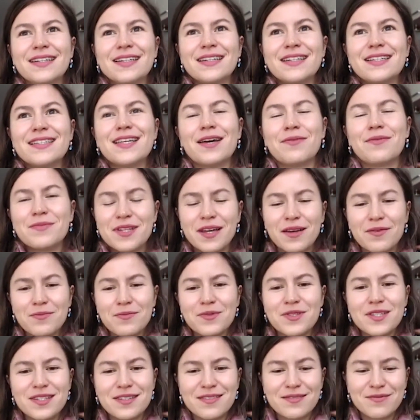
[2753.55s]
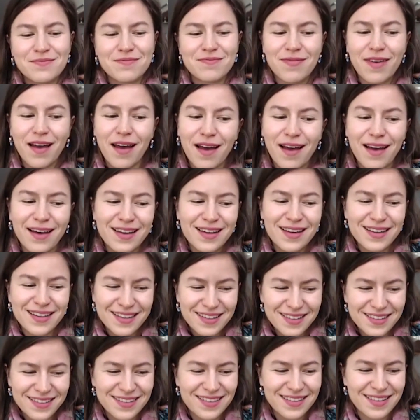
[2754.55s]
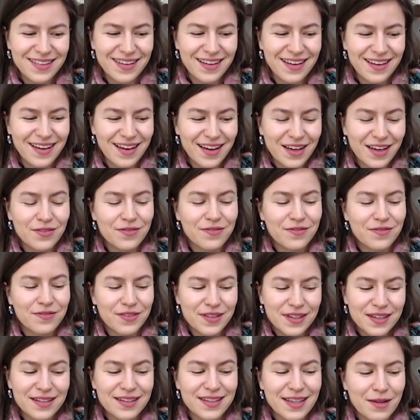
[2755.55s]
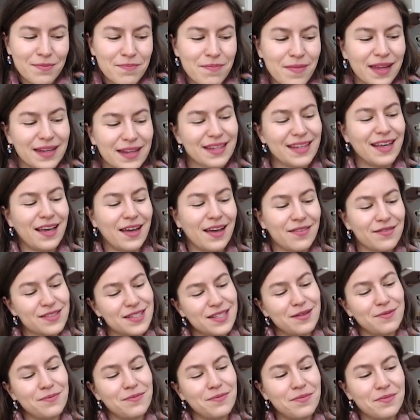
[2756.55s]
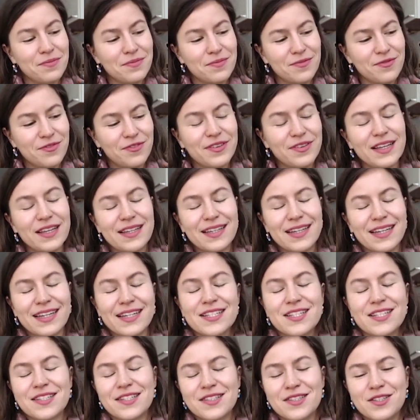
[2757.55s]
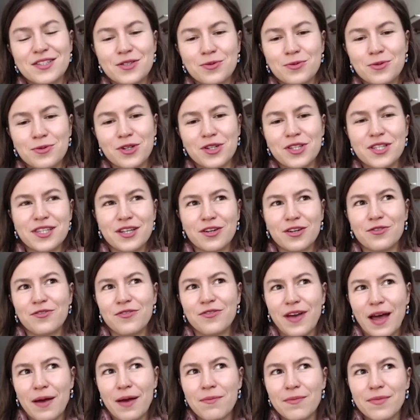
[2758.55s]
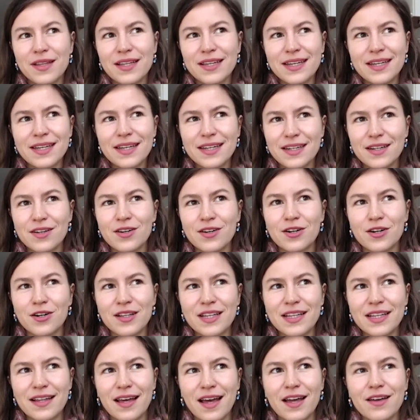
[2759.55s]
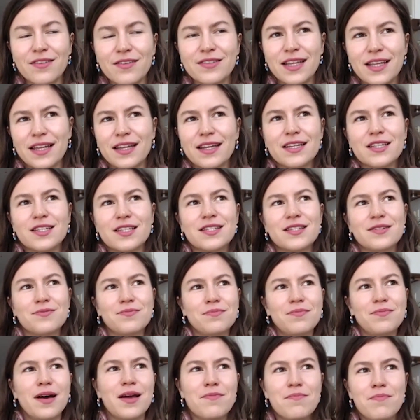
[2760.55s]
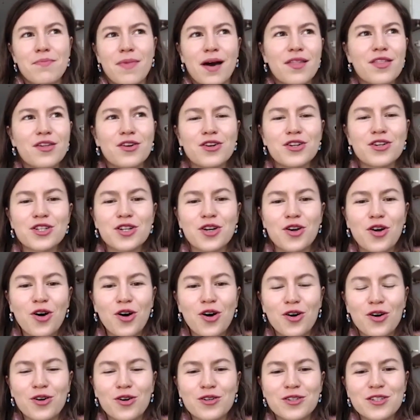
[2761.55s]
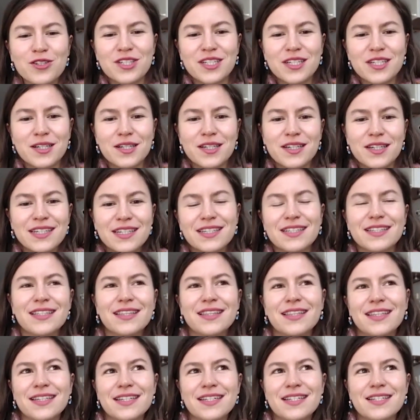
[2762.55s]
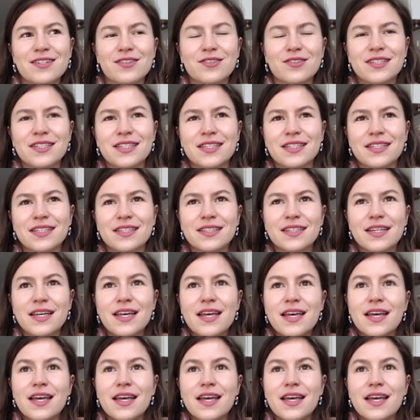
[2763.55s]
Sometimes I I feel that many have some feelings towards their family in early life, that it's my mother's cause, she did this or she didn't.